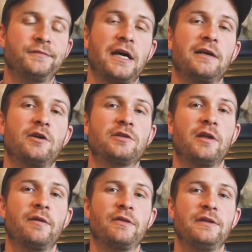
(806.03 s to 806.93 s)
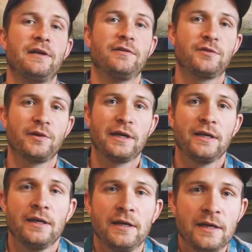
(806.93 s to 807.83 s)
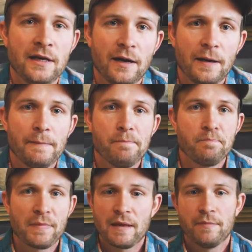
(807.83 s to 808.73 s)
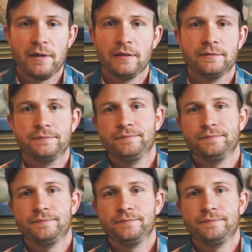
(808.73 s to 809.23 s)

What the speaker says: kind of goes along with the territory. But